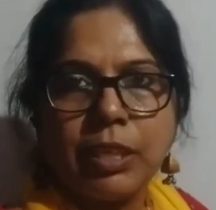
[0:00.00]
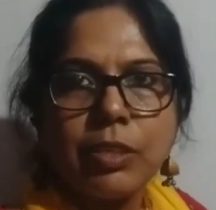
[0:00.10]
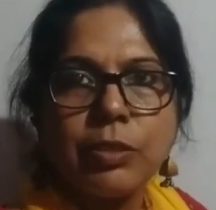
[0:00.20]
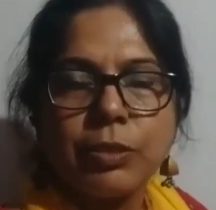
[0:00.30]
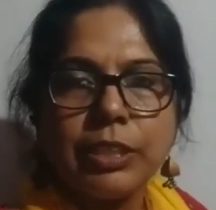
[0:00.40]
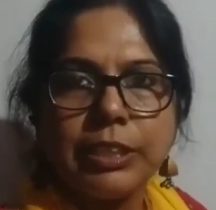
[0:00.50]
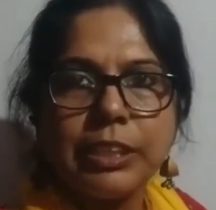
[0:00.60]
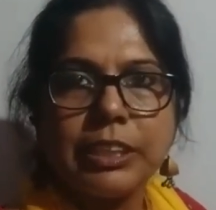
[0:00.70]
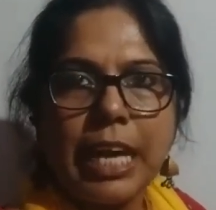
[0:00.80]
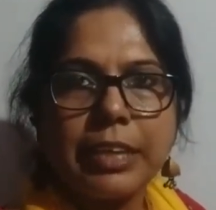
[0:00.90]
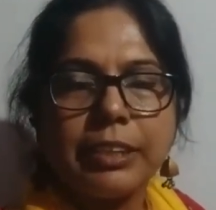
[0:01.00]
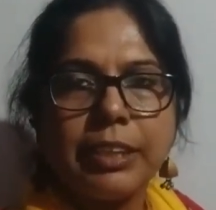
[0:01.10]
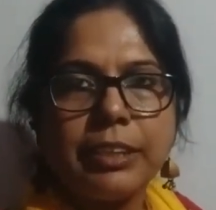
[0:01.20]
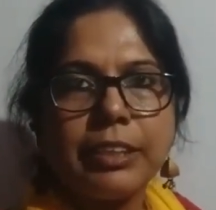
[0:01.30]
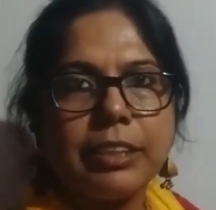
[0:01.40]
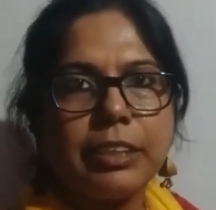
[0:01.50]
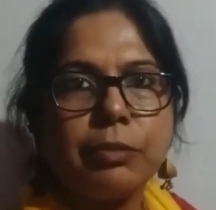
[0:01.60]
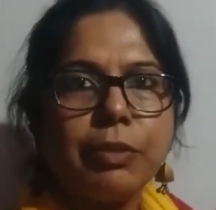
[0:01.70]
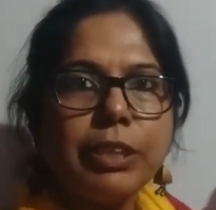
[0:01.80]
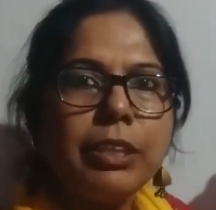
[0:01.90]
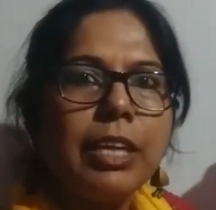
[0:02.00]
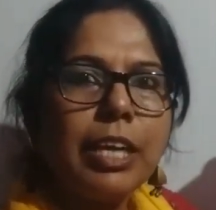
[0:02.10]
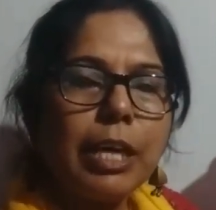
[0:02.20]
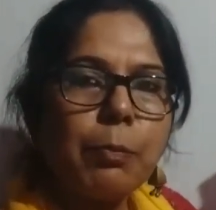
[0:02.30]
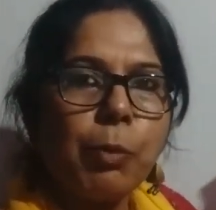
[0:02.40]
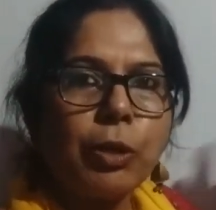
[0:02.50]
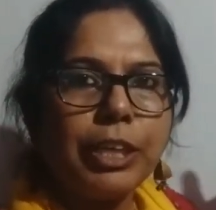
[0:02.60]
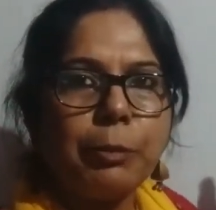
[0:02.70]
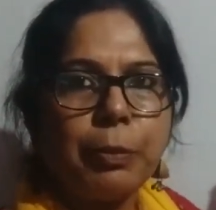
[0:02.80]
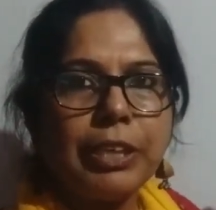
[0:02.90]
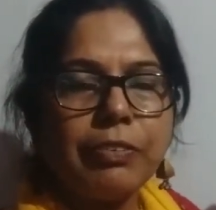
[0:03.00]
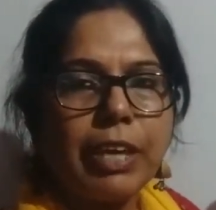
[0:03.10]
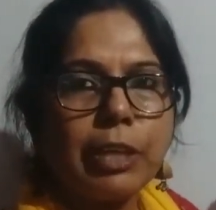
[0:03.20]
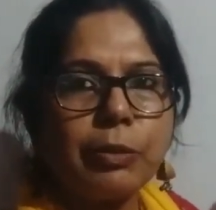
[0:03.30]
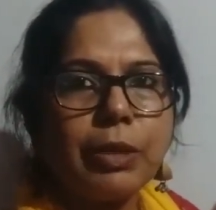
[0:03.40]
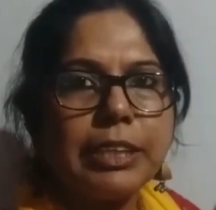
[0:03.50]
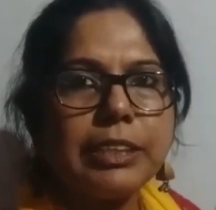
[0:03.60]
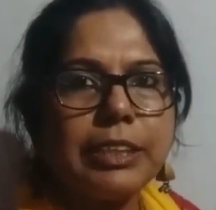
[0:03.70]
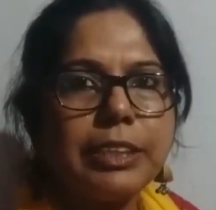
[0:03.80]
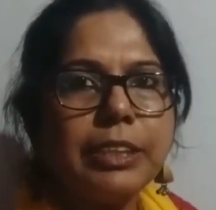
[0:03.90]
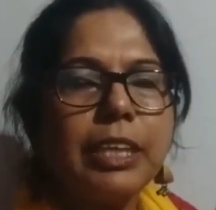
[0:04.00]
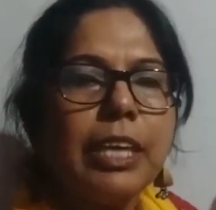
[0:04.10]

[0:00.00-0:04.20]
So this is another one important point we have to consider.